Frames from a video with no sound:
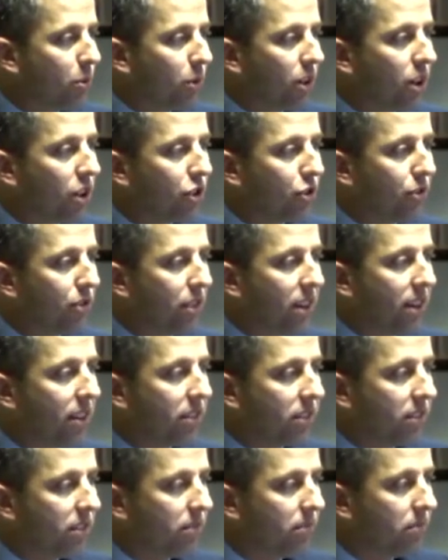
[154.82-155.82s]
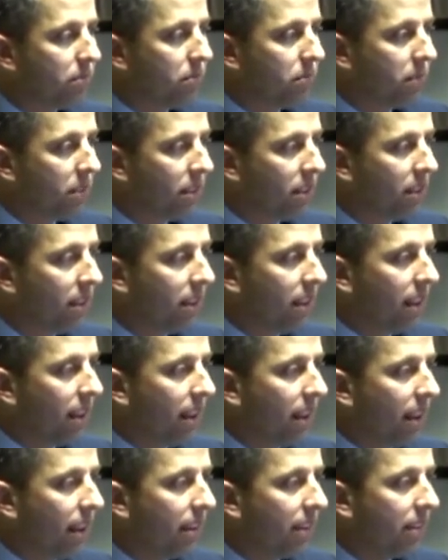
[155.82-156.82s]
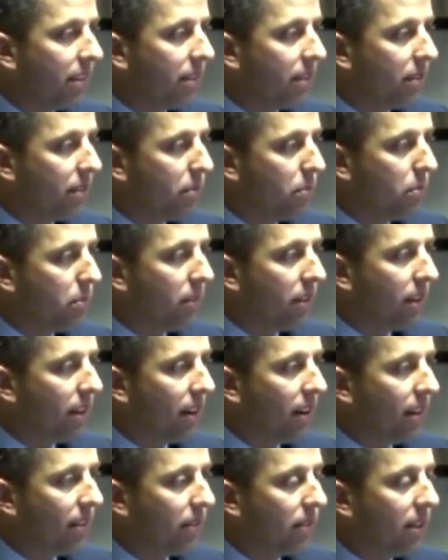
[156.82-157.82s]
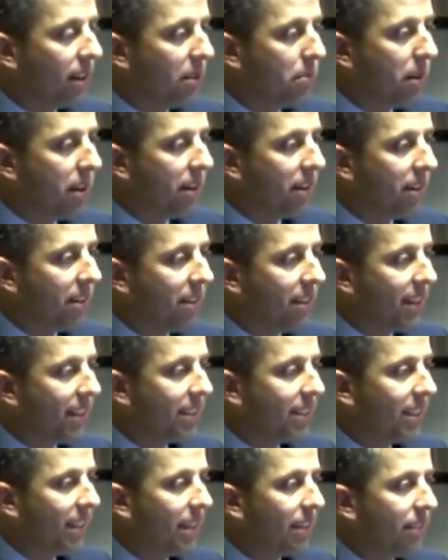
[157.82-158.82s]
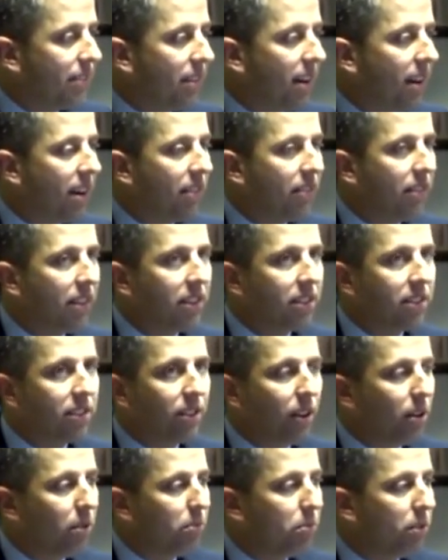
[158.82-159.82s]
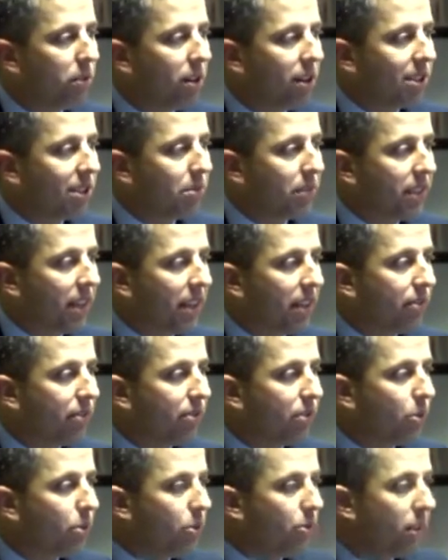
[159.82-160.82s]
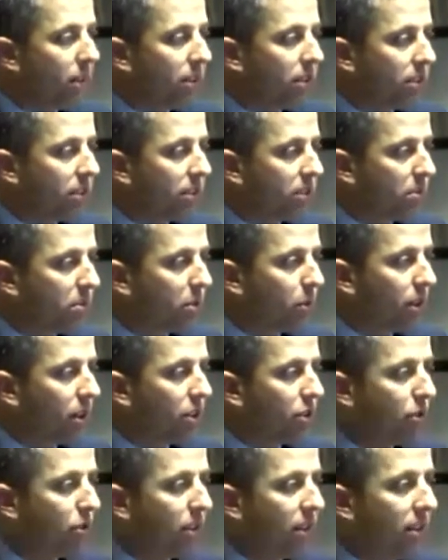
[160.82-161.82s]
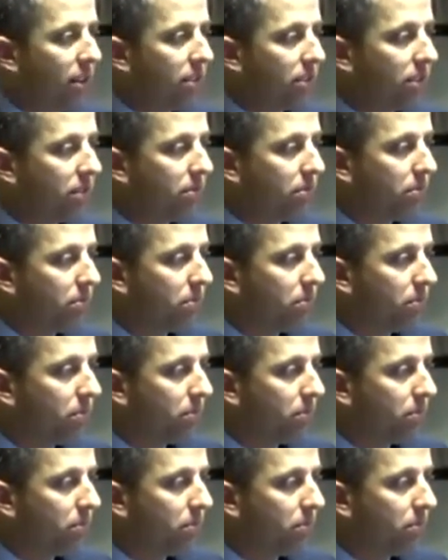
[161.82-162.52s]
per 100,000. And documented in 1985, they saw approximately 84 patients per 100,000.